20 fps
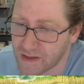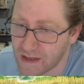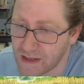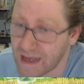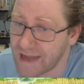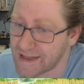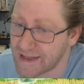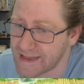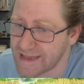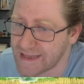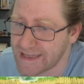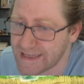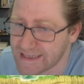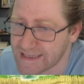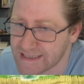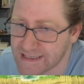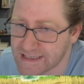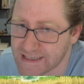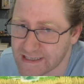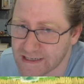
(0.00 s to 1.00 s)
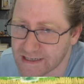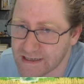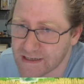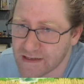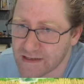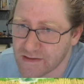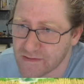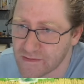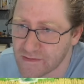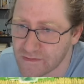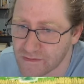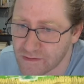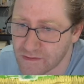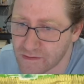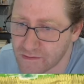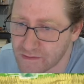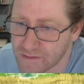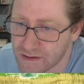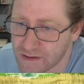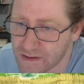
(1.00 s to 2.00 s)
at least.
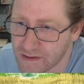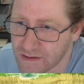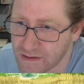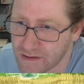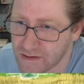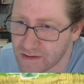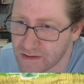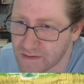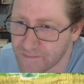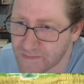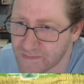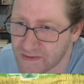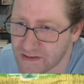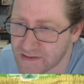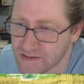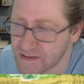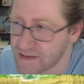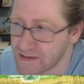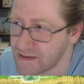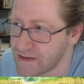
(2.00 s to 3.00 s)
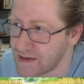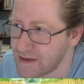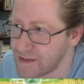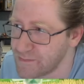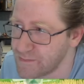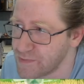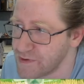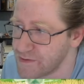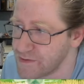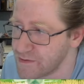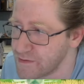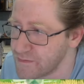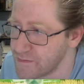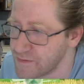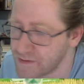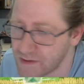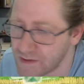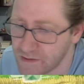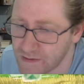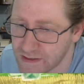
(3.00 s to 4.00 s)
So this is a 9-pointer for
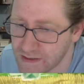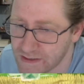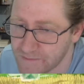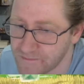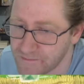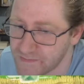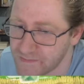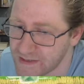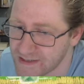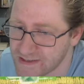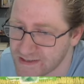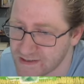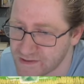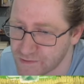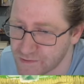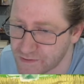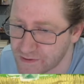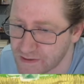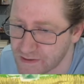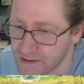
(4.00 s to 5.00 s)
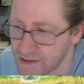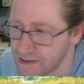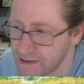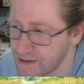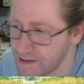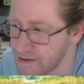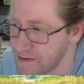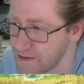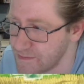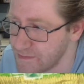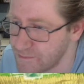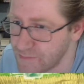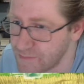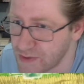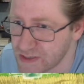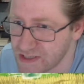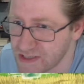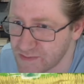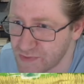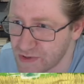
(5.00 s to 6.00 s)
now. that's certainly
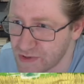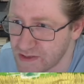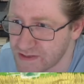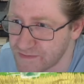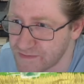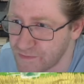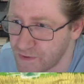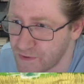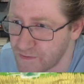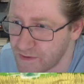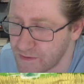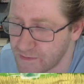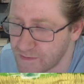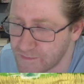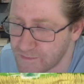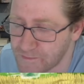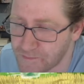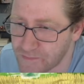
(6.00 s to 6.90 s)
possible. It's worth it.